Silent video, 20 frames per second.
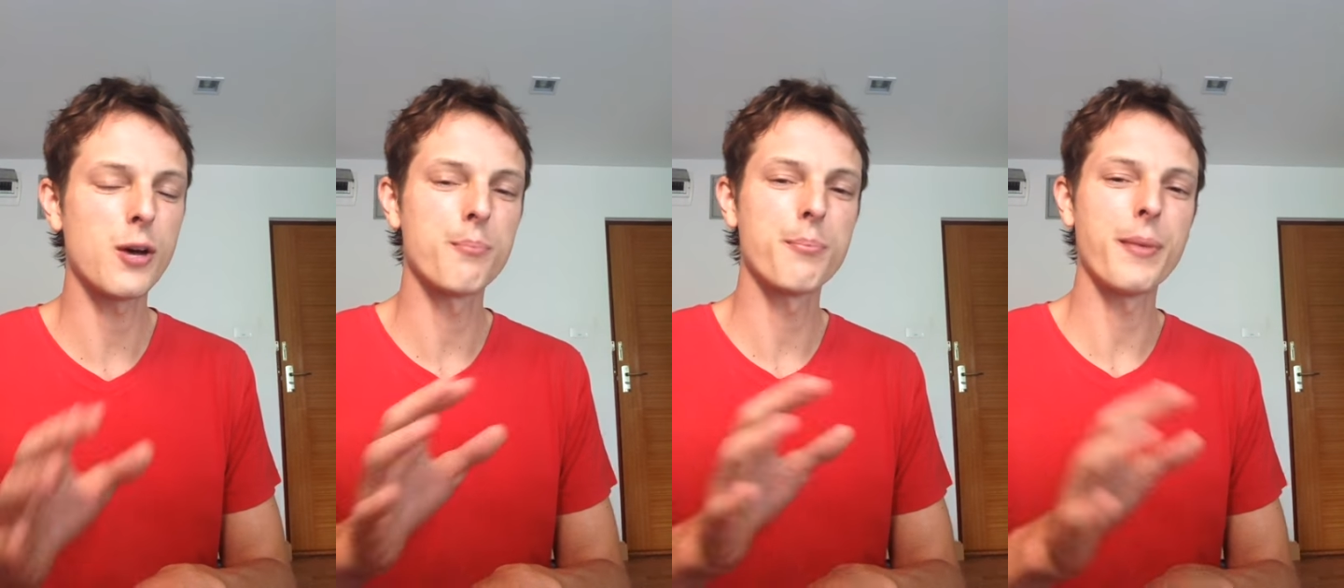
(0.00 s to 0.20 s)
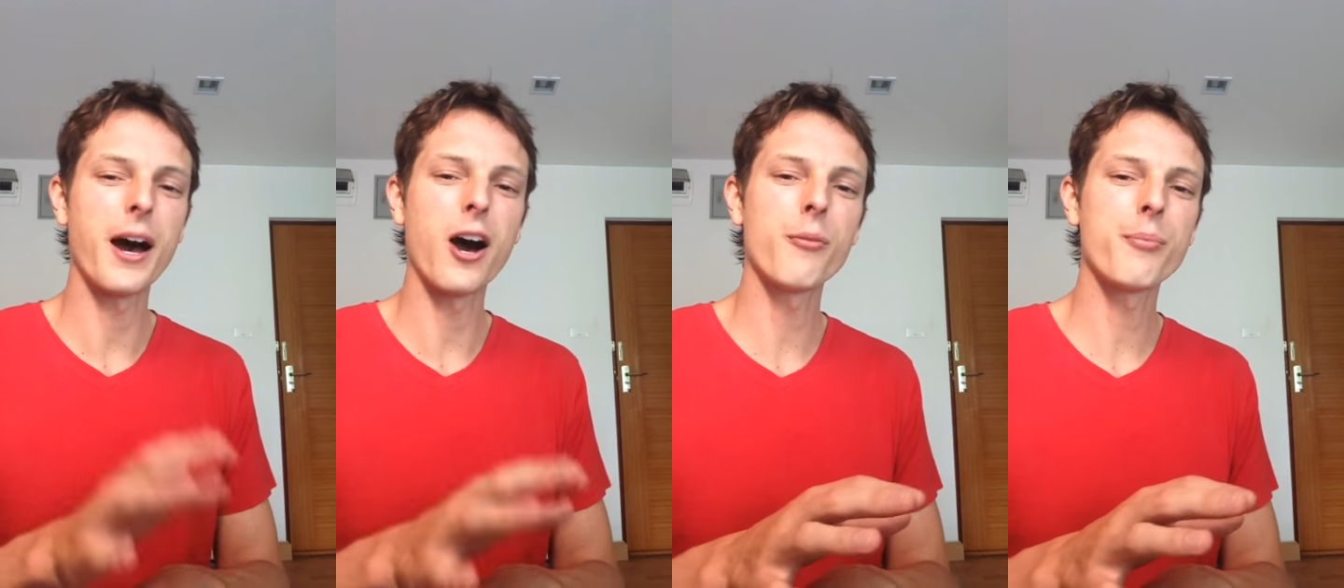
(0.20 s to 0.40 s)

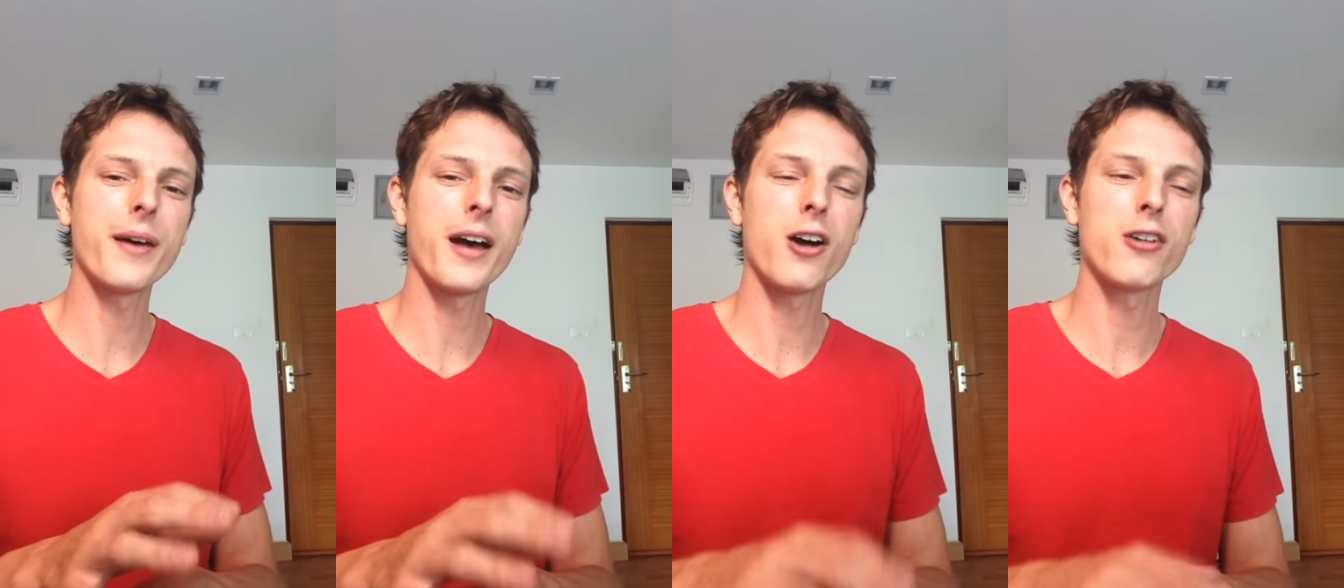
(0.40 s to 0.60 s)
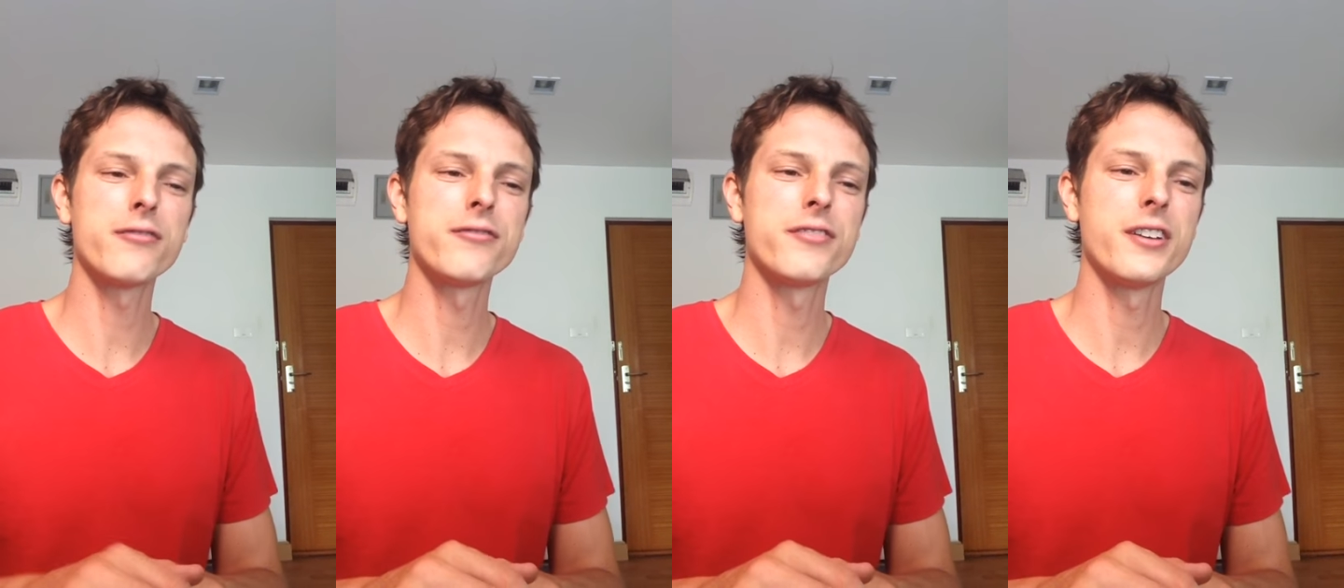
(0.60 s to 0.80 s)
about
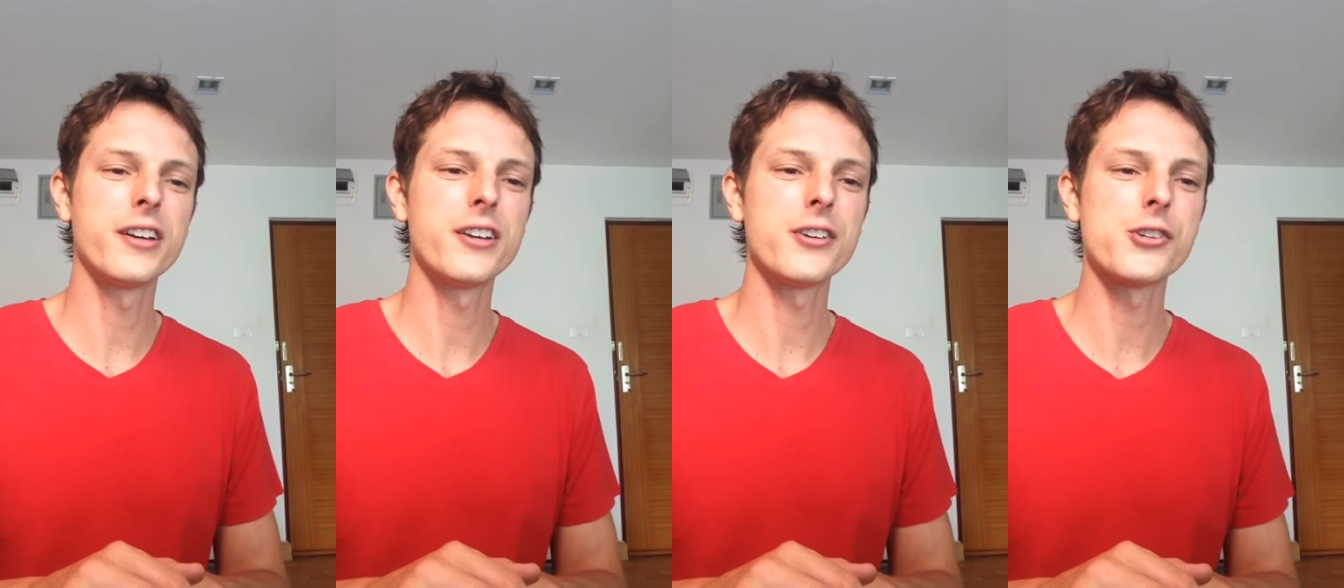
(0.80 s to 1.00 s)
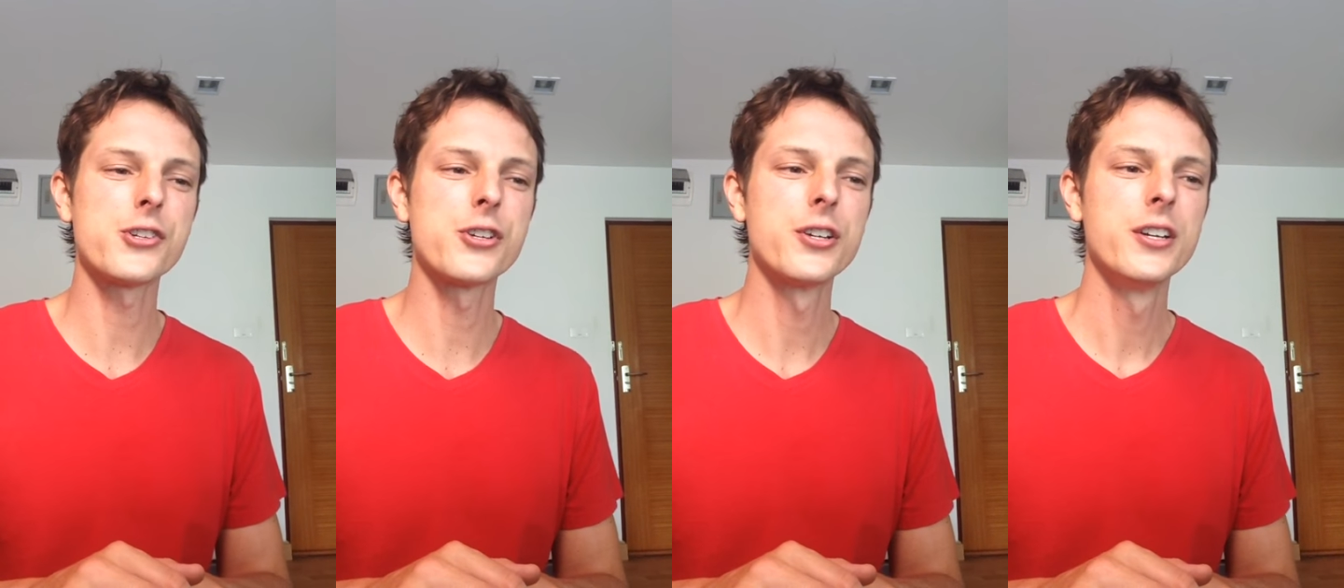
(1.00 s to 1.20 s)

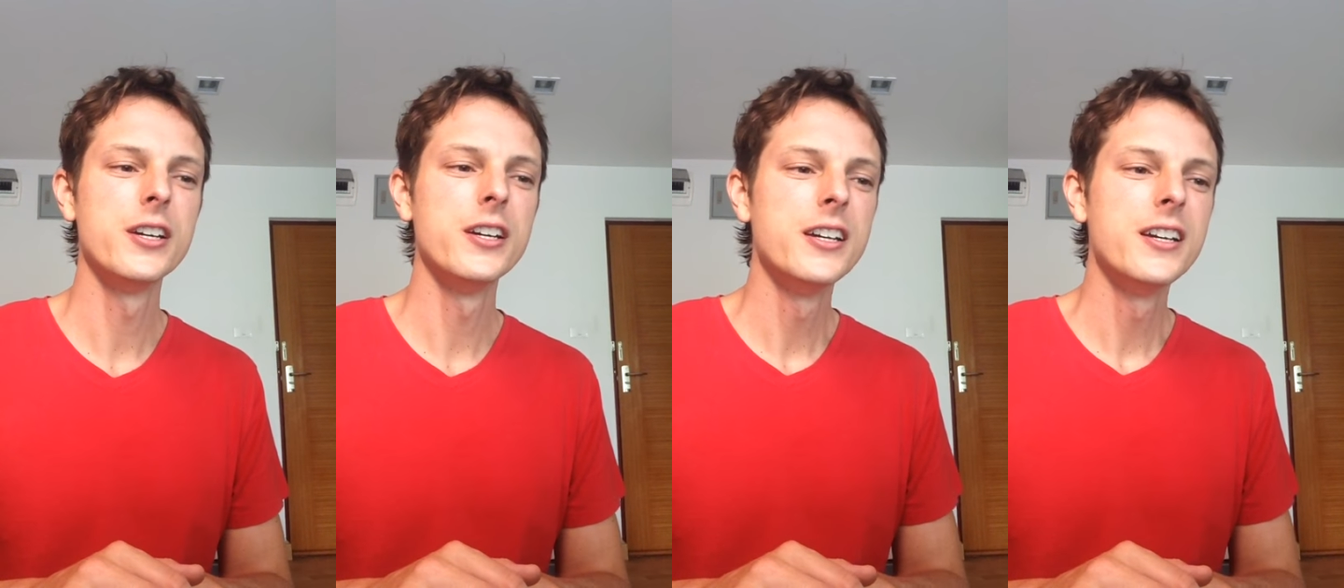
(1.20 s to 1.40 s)
PalFish,